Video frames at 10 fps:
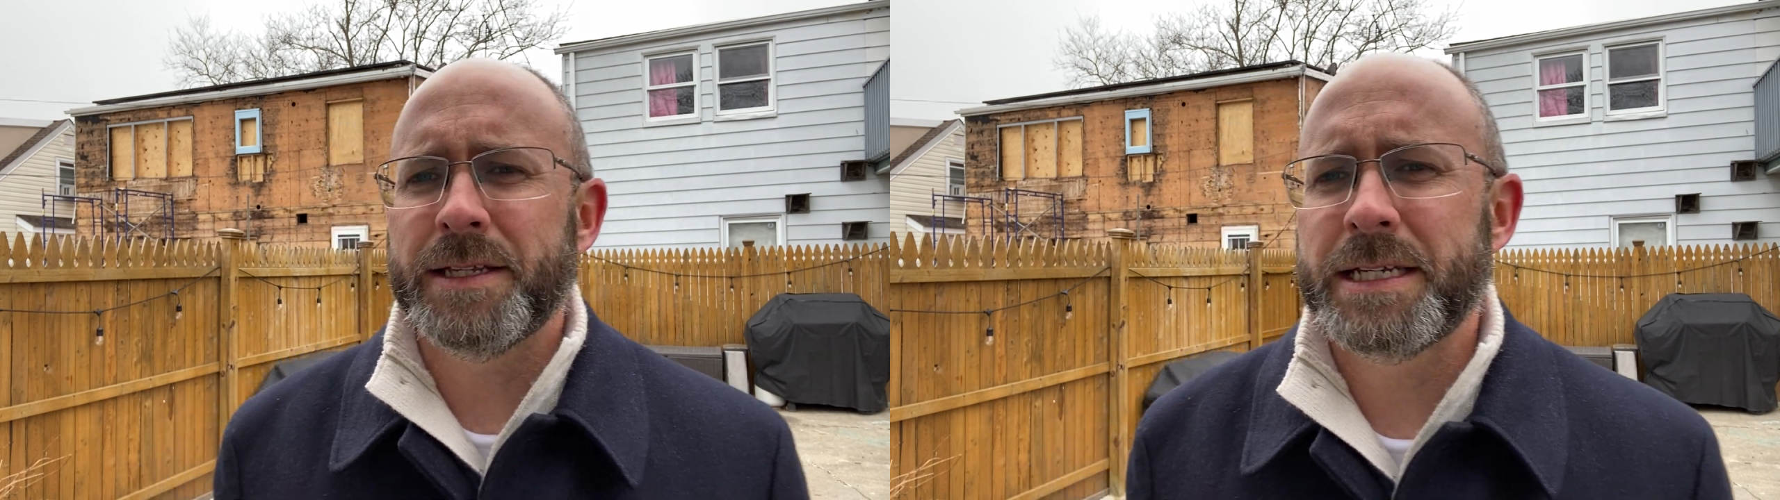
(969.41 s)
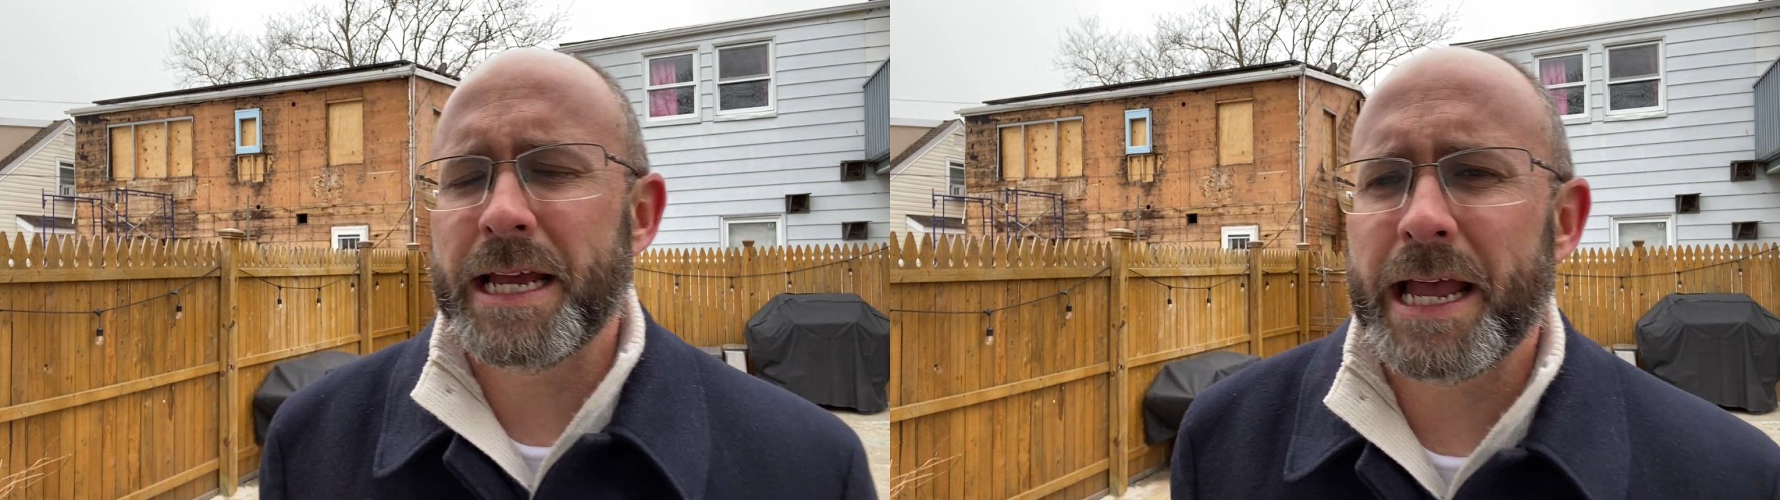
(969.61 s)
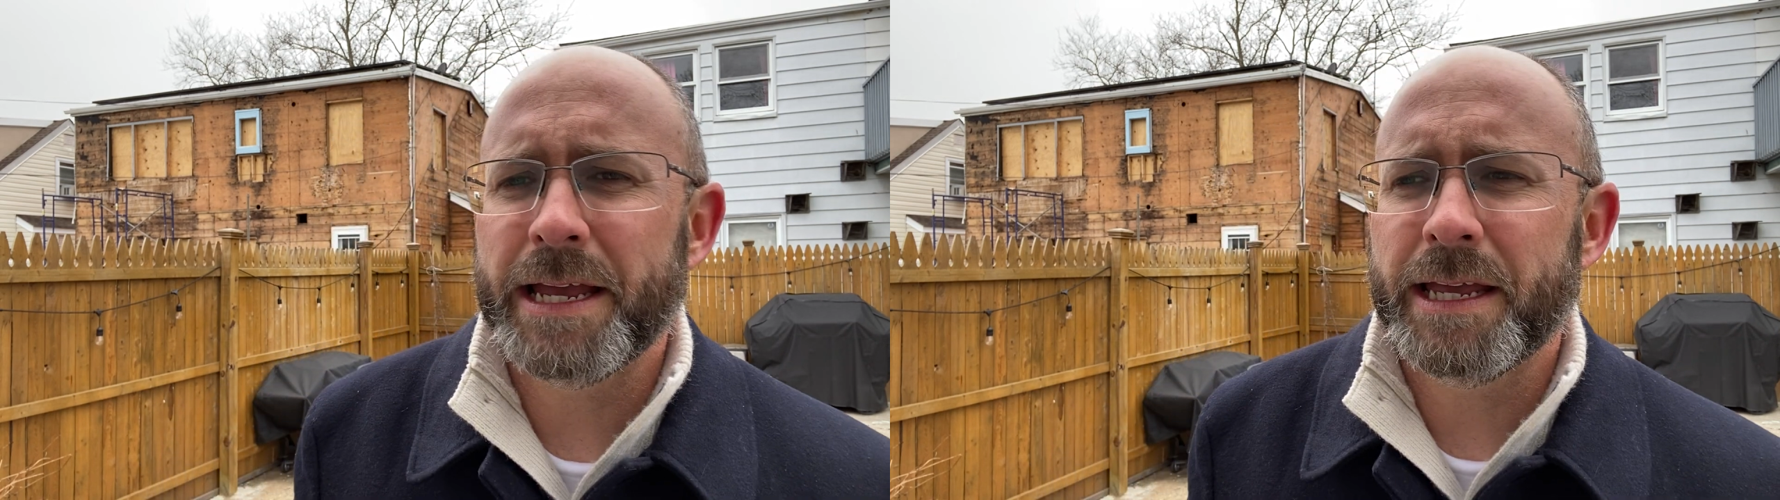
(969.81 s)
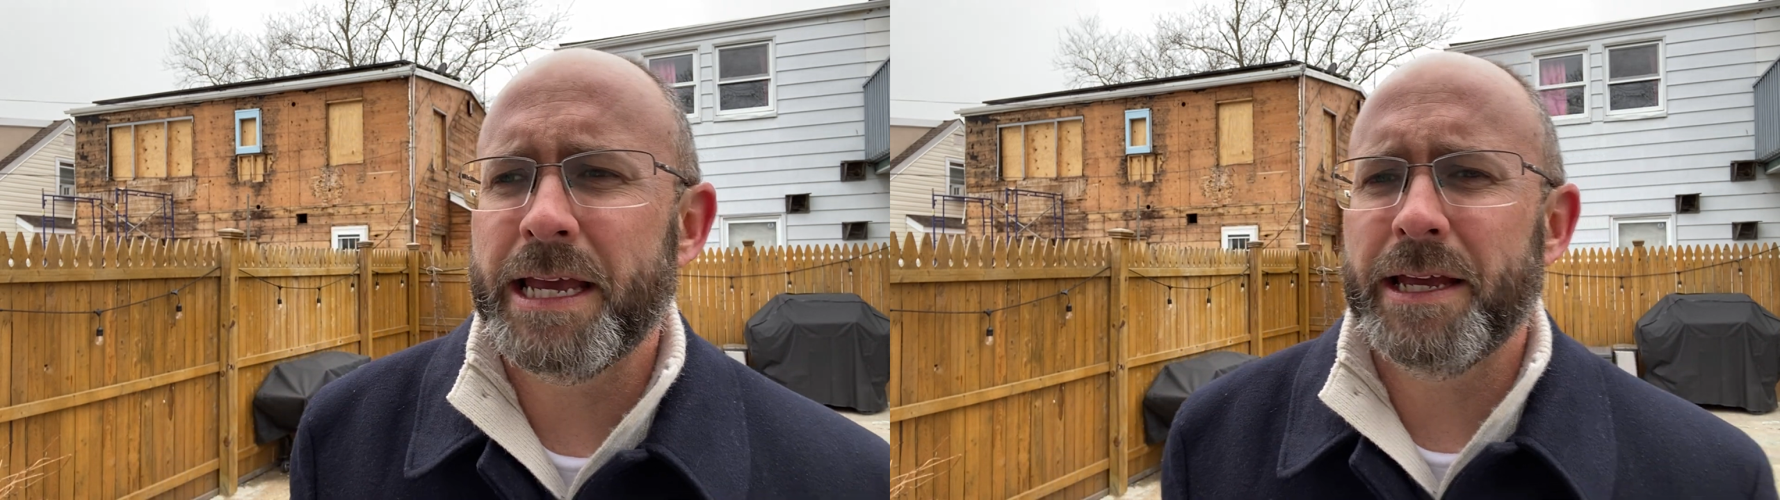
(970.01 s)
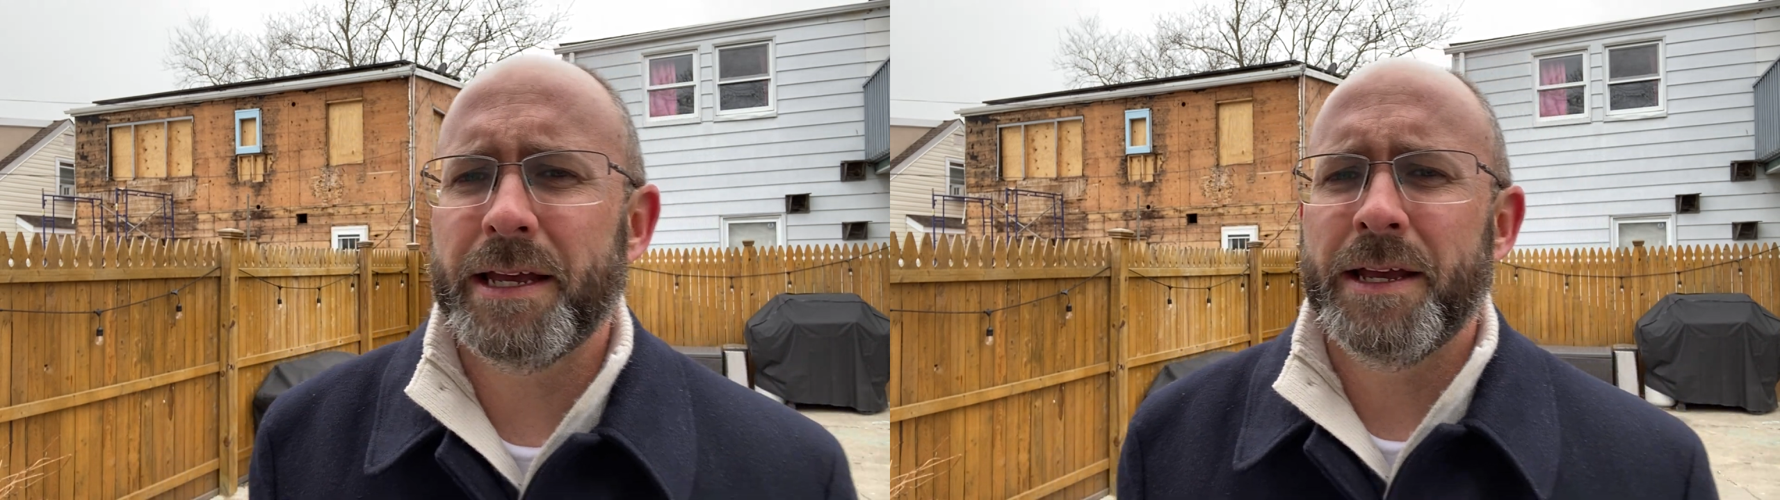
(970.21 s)
say, hey,
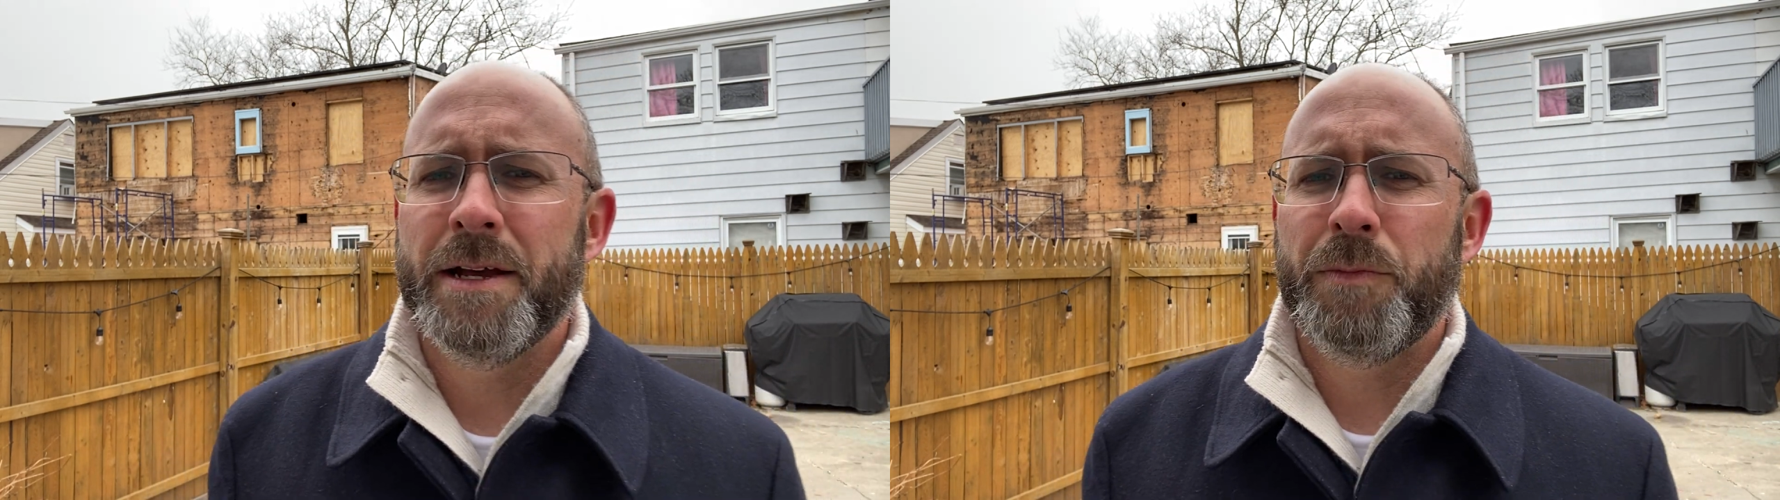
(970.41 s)
king,